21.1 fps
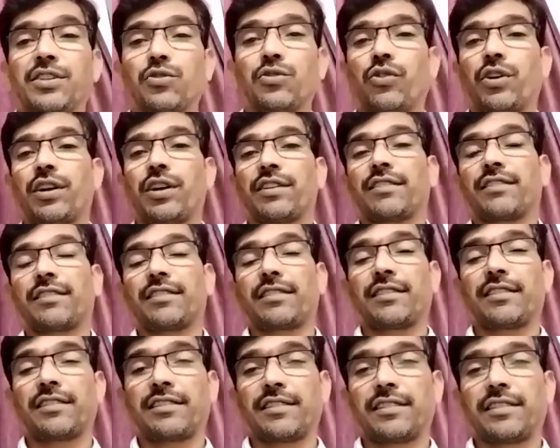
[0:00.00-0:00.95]
towards
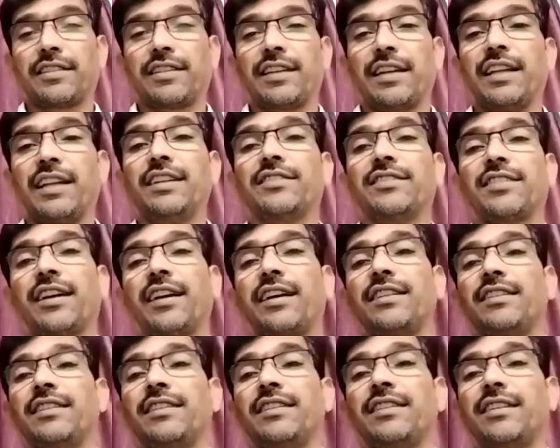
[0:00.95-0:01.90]

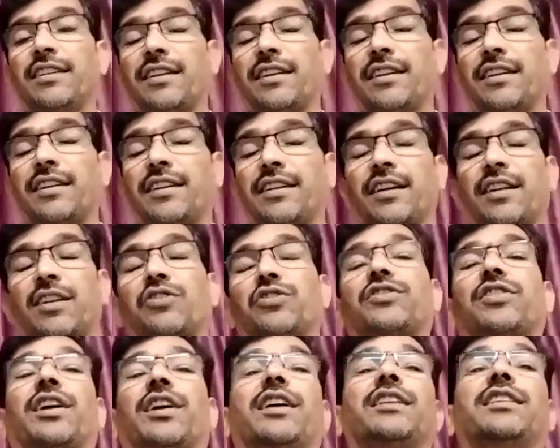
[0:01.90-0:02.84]
inside or
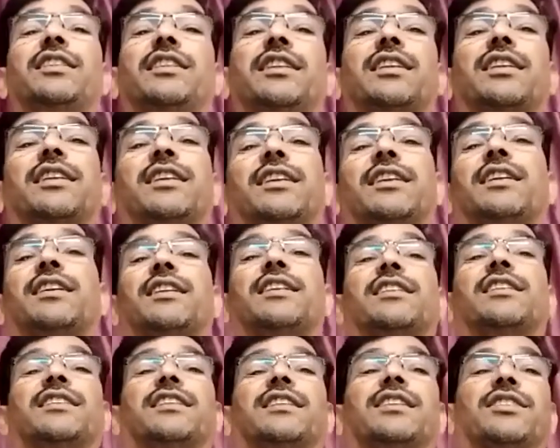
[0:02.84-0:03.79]
outside.
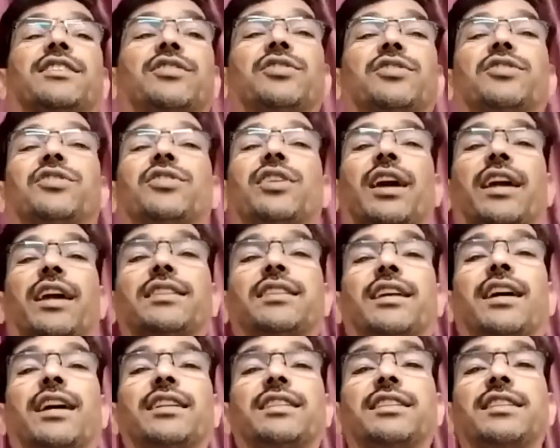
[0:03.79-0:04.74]
So like
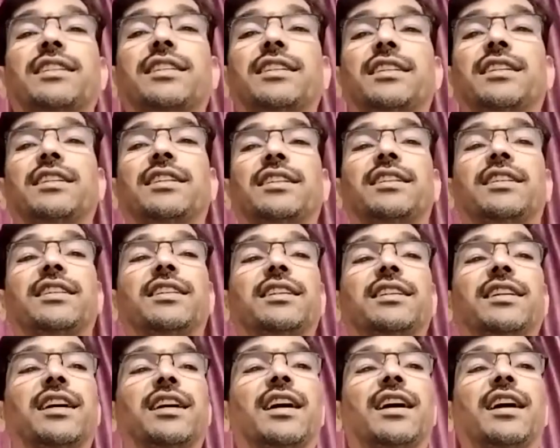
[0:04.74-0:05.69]
that.
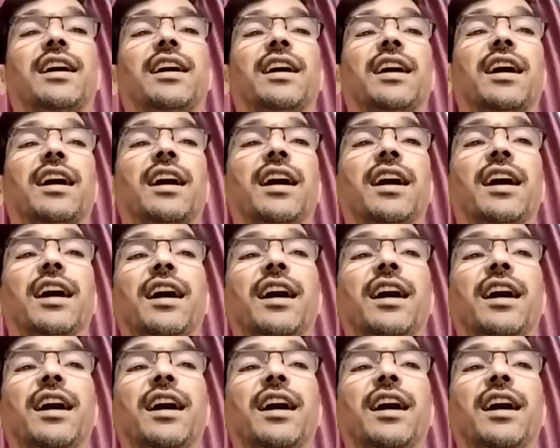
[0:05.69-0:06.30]
Uh,